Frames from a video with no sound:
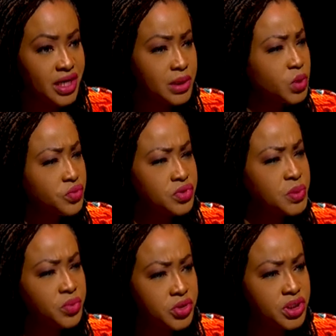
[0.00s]
has not
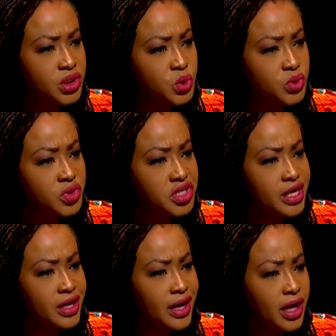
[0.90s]
responded to.
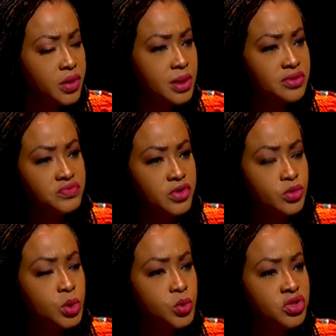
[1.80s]
How does it
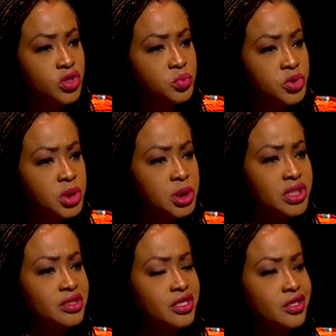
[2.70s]
feel to be the
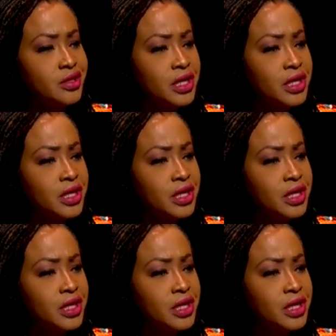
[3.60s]
opposition in